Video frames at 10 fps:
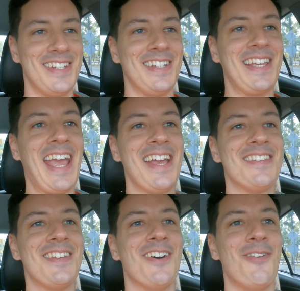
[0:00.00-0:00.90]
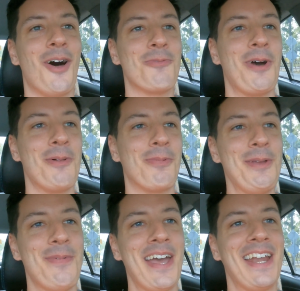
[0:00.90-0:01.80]
In case you're not well
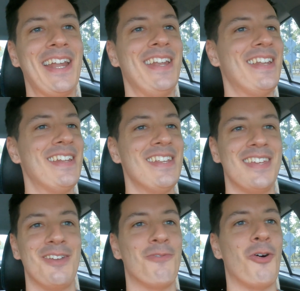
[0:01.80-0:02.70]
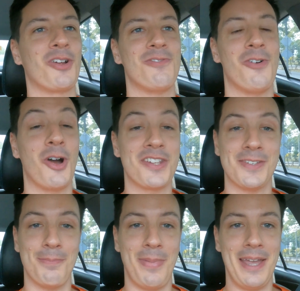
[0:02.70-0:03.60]
prepared and say you forgot
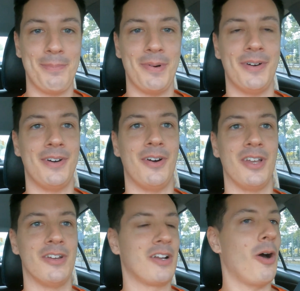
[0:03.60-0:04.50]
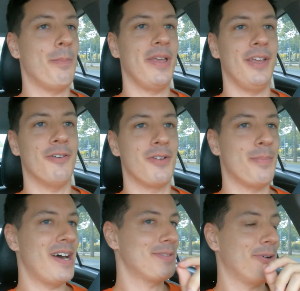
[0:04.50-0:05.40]
some paper or your copy of your
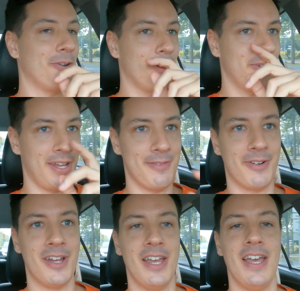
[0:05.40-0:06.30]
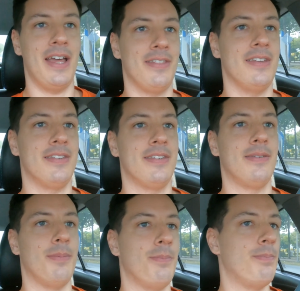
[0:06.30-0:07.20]
passport or whatever, at
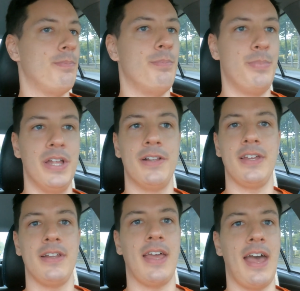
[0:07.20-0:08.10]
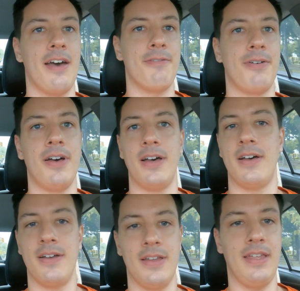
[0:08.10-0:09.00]
this building they have
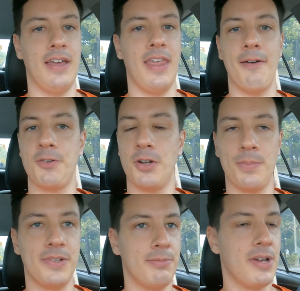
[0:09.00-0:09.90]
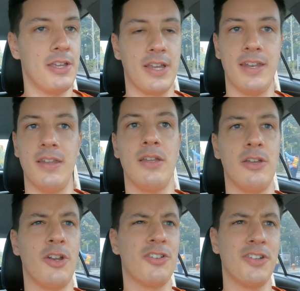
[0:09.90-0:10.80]
shops where you can
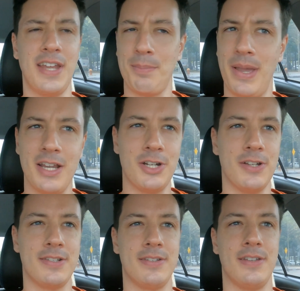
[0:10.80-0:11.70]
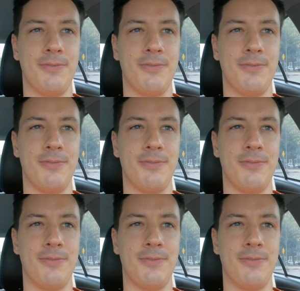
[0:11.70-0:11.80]
also take pictures.